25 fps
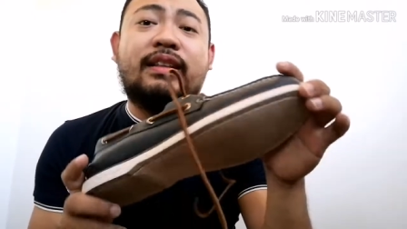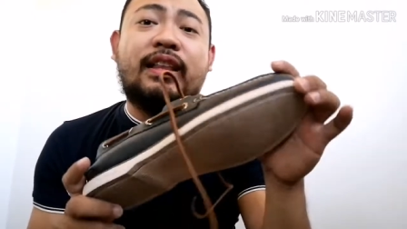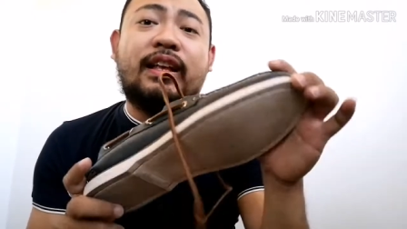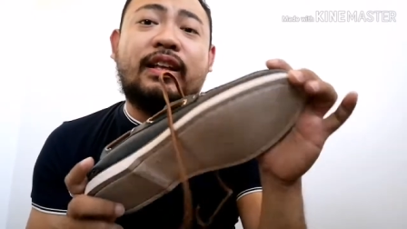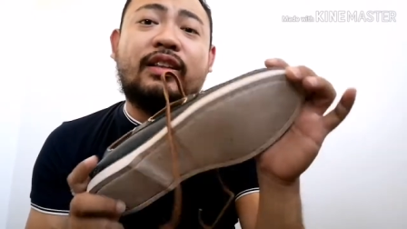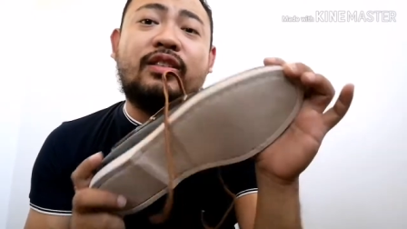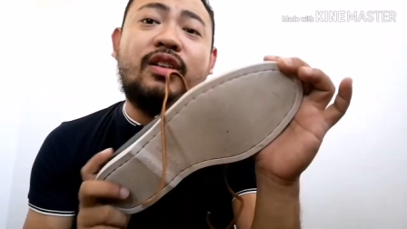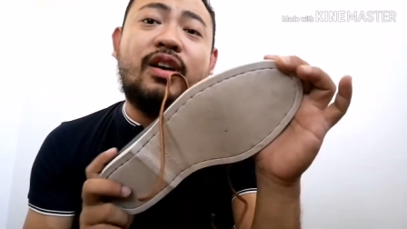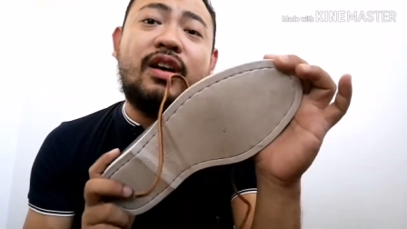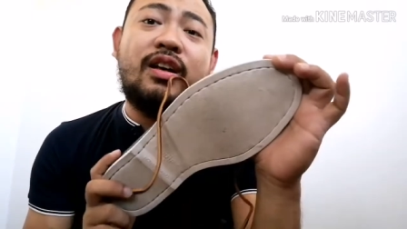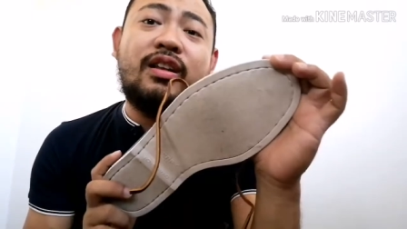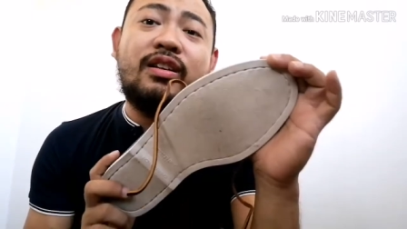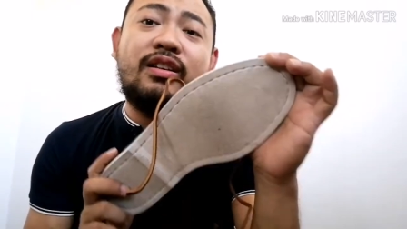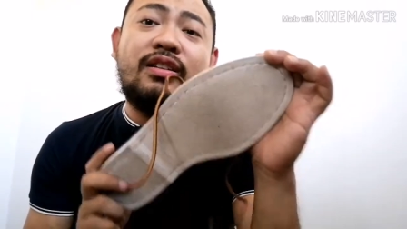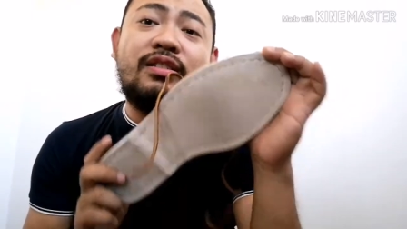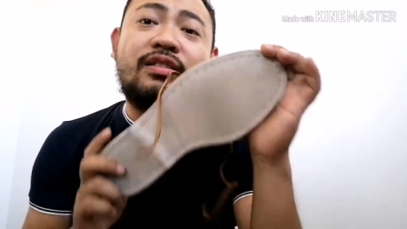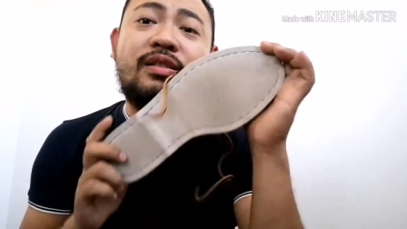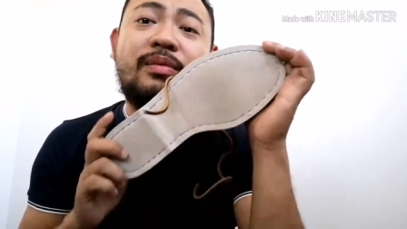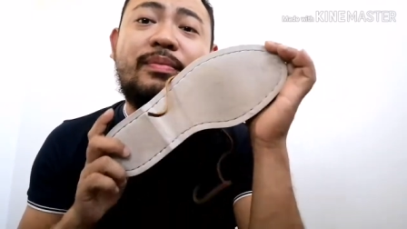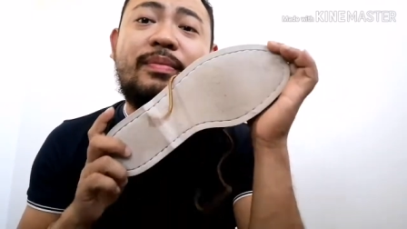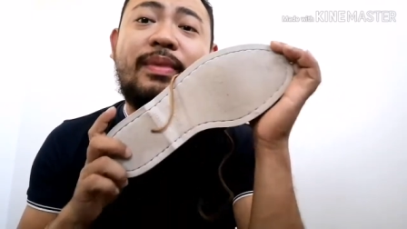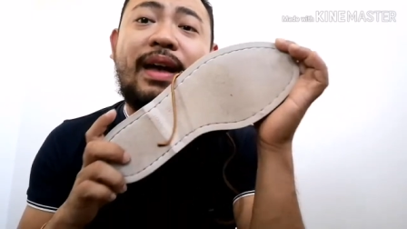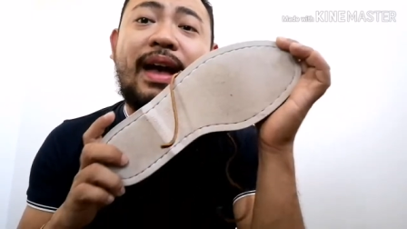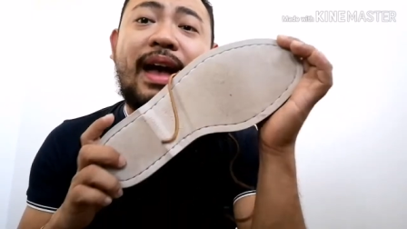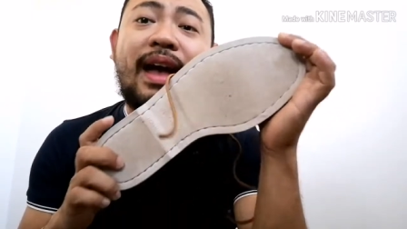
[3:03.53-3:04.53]

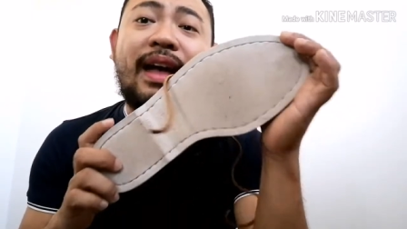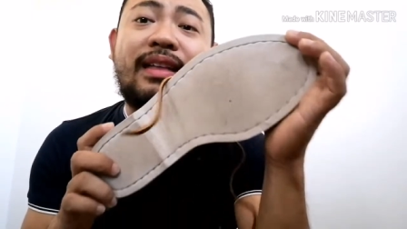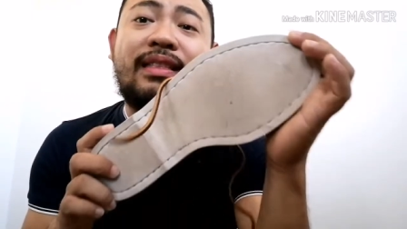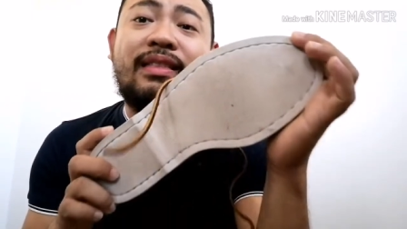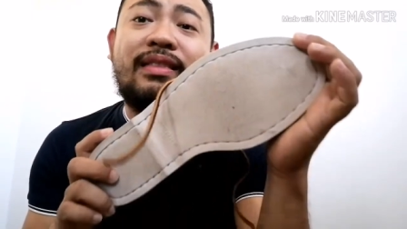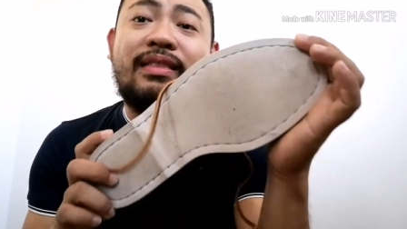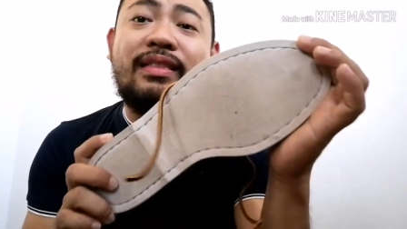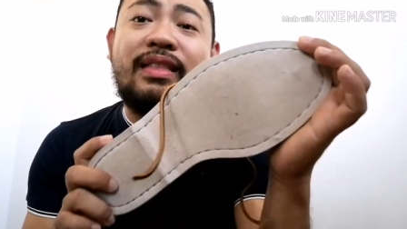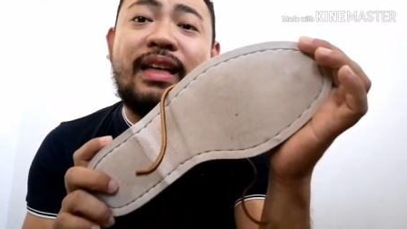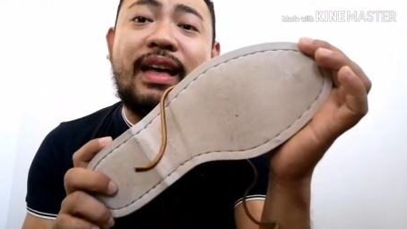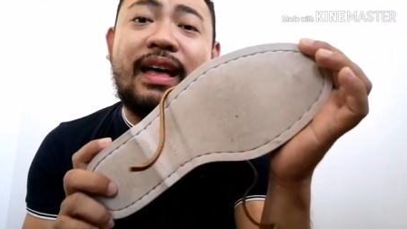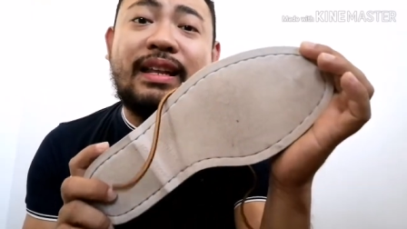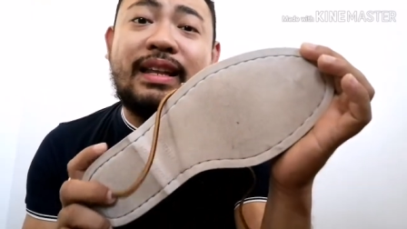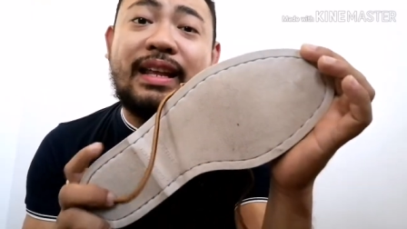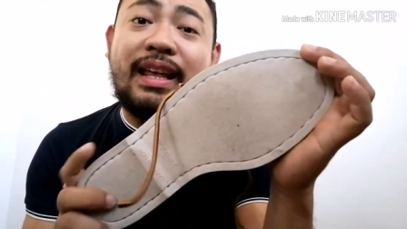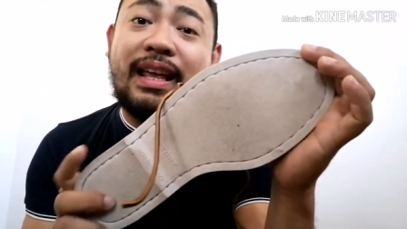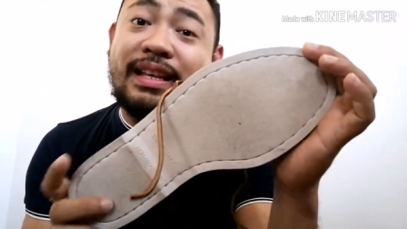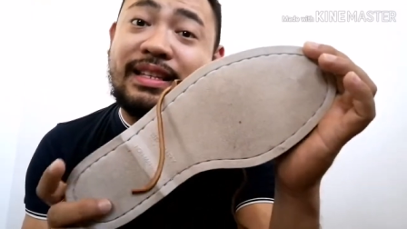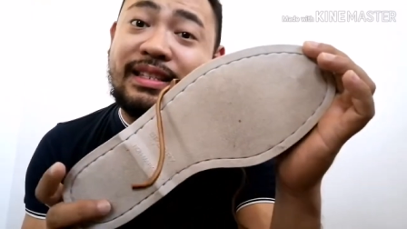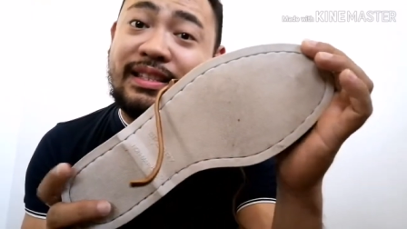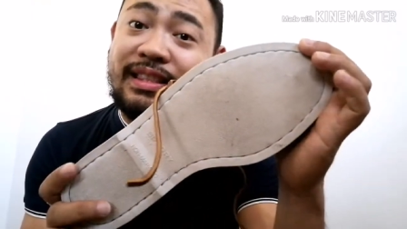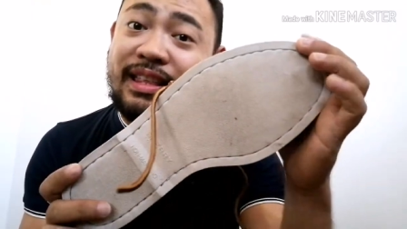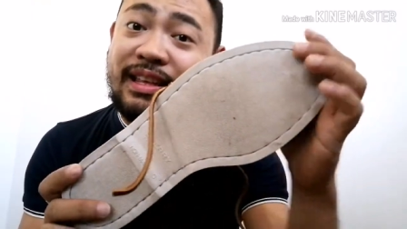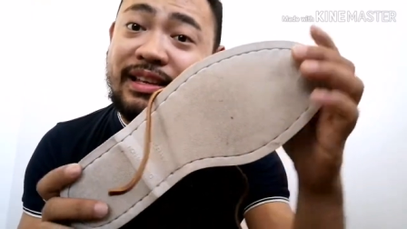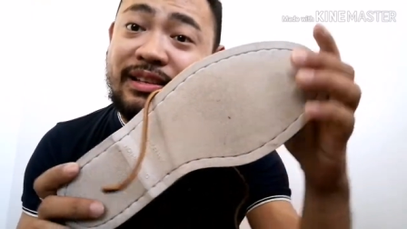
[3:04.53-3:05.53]
technology behind that
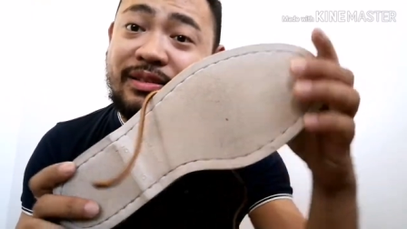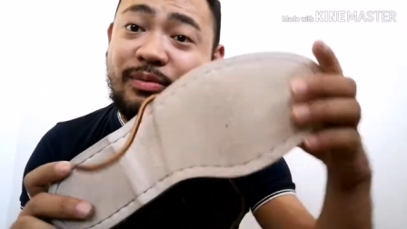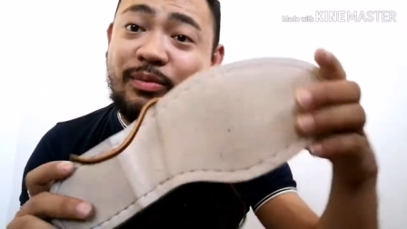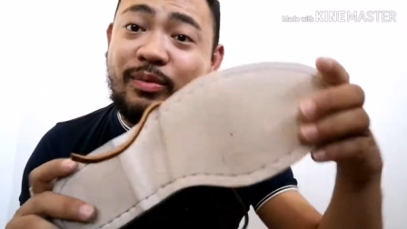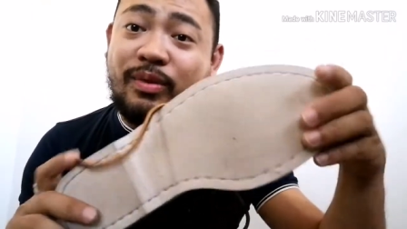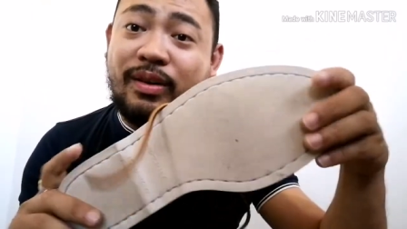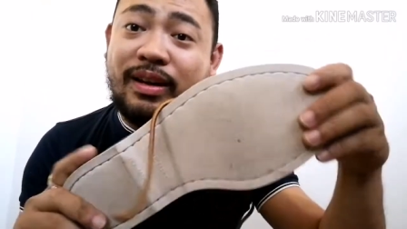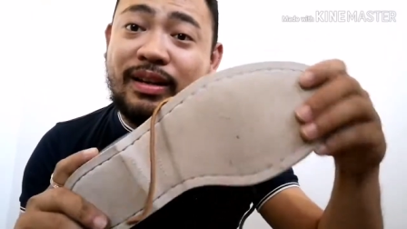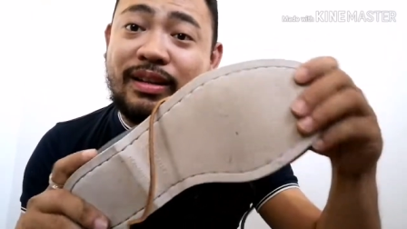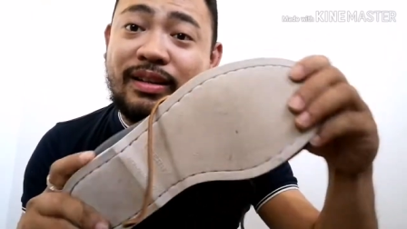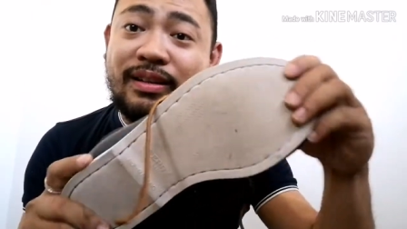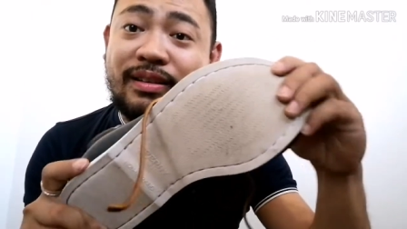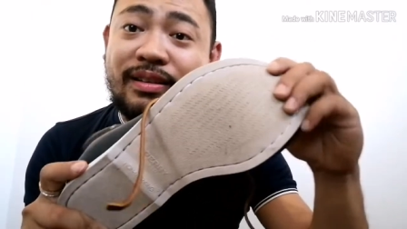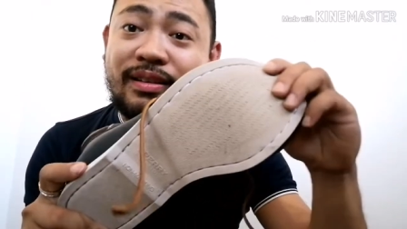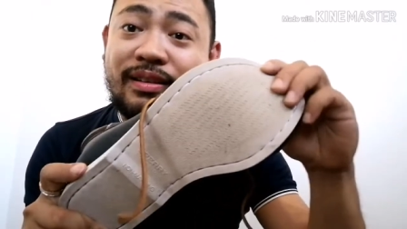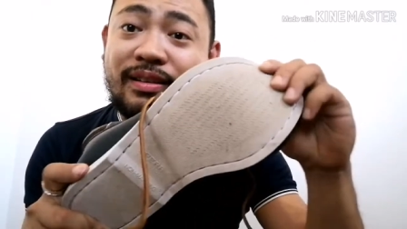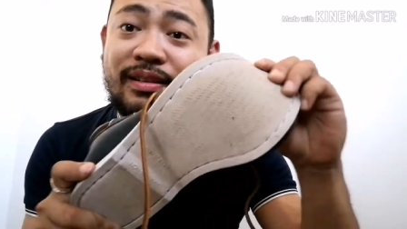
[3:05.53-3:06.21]
is this one.